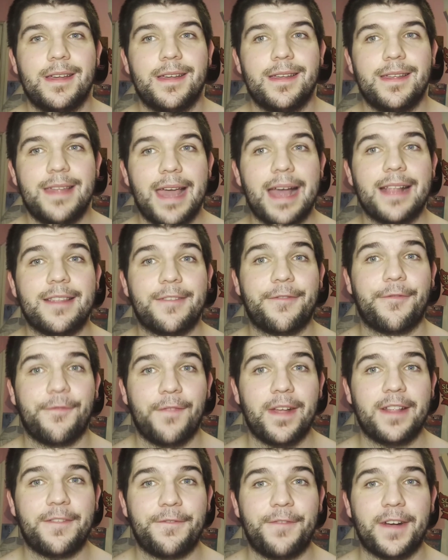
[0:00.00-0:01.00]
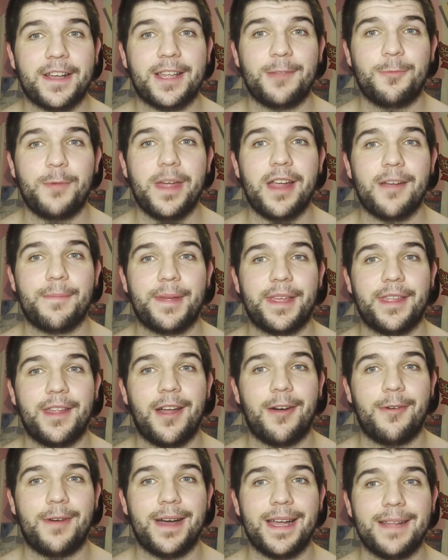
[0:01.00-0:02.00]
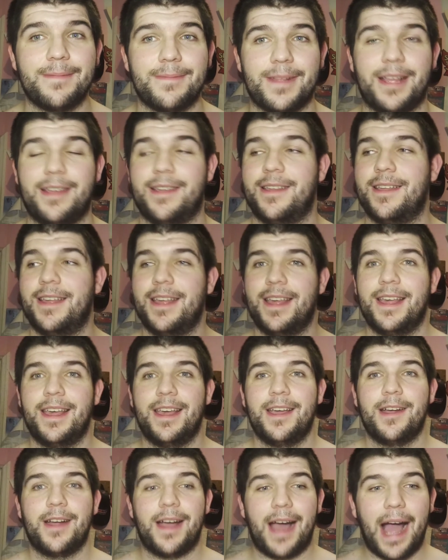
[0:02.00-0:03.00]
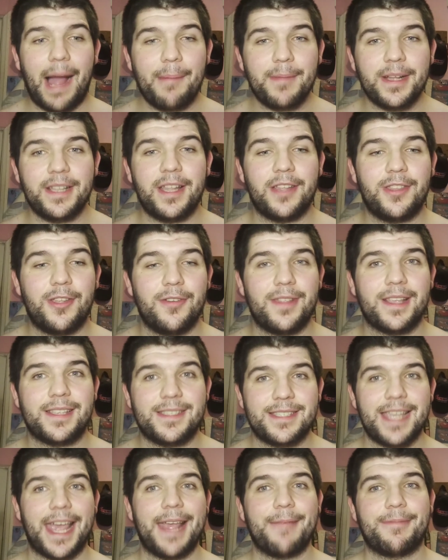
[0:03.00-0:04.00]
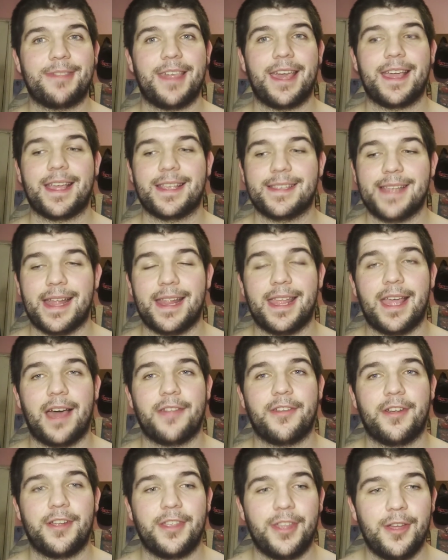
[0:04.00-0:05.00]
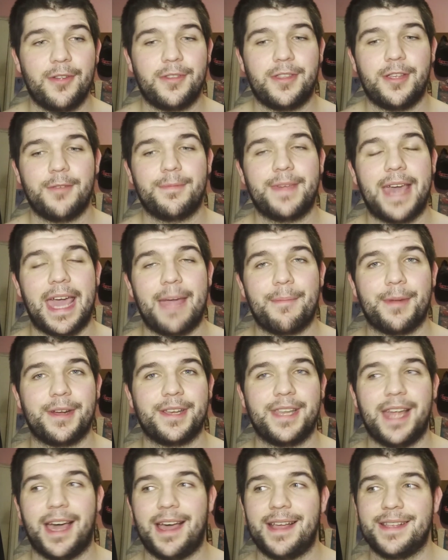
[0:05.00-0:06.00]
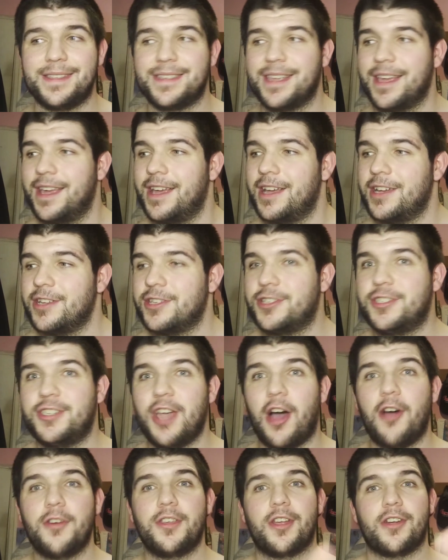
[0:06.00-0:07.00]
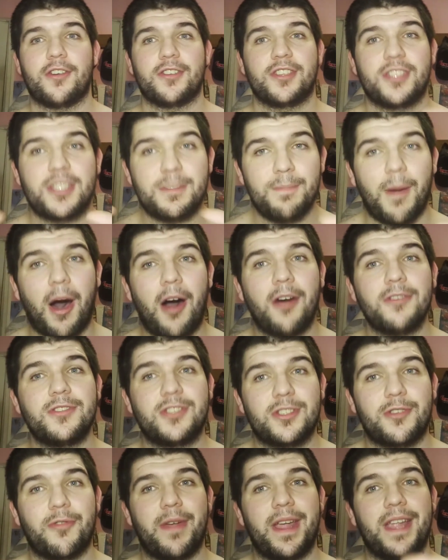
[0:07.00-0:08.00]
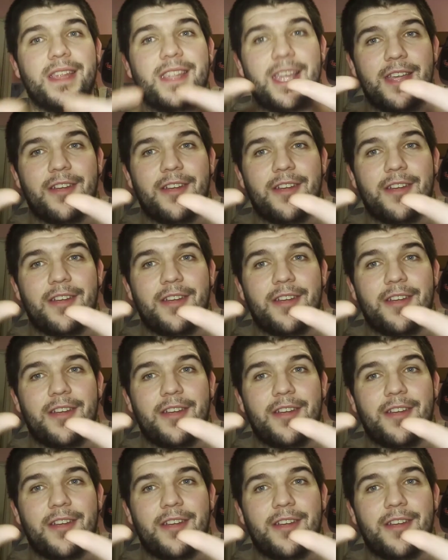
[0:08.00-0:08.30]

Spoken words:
Yeah, it's fucking weird, but you know what? I'm gonna do the same thing as any other YouTube gamer does. Show your small screen to your